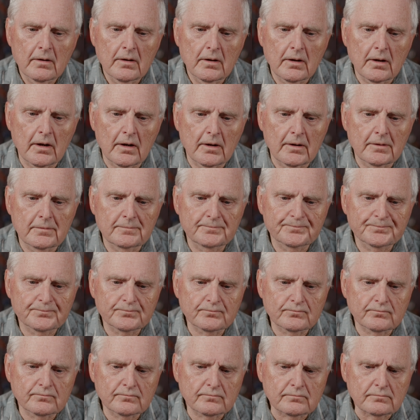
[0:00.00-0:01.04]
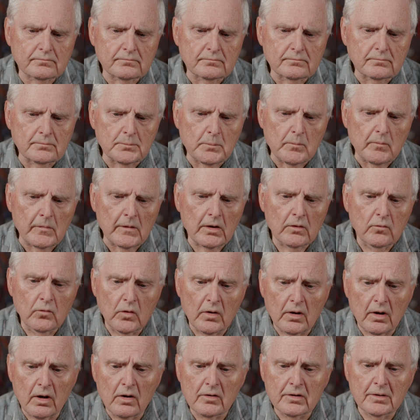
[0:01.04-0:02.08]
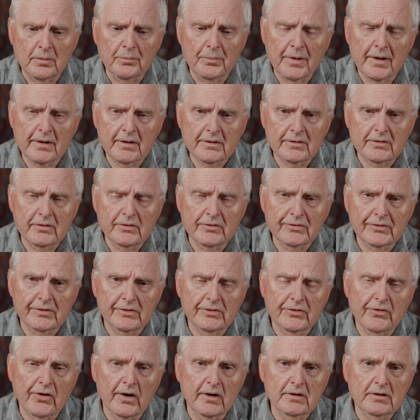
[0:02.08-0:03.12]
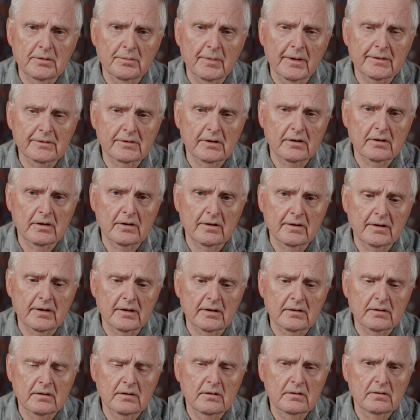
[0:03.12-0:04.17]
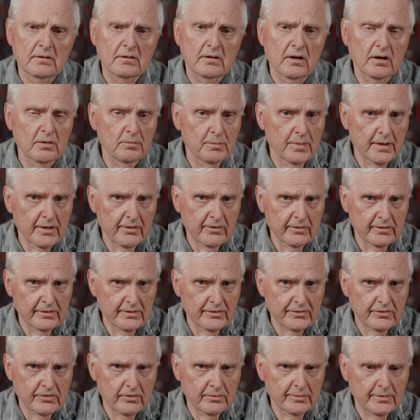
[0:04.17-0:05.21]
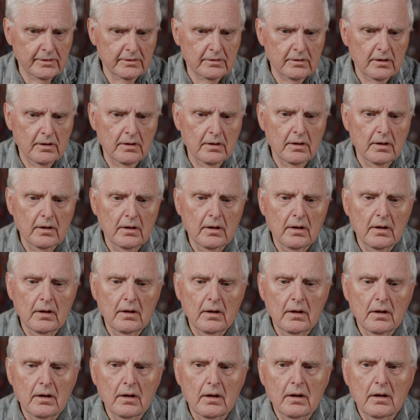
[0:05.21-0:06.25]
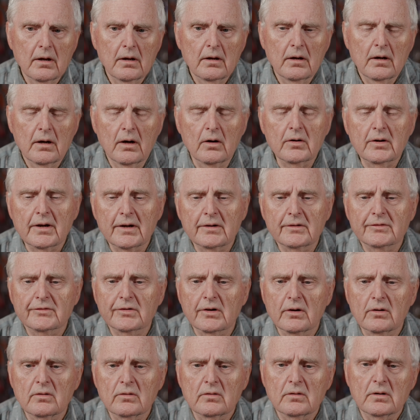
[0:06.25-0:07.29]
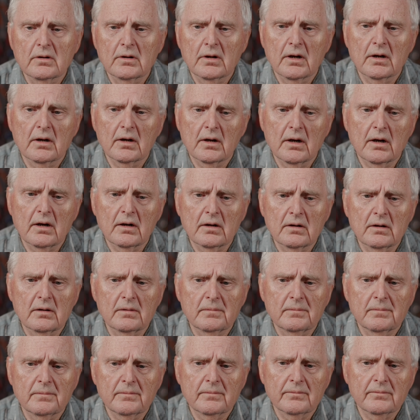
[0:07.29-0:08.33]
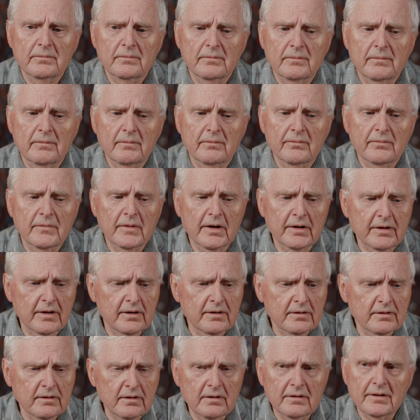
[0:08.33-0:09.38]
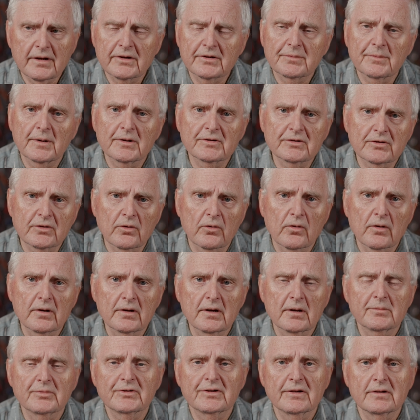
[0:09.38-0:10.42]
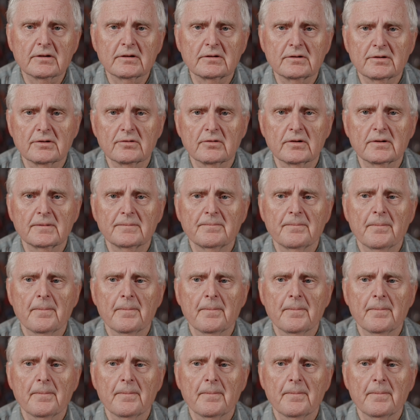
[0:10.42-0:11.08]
We're all competitors in trying to make the clarinet a better instrument. Okay, so again, that's my story. I'm sticking to it.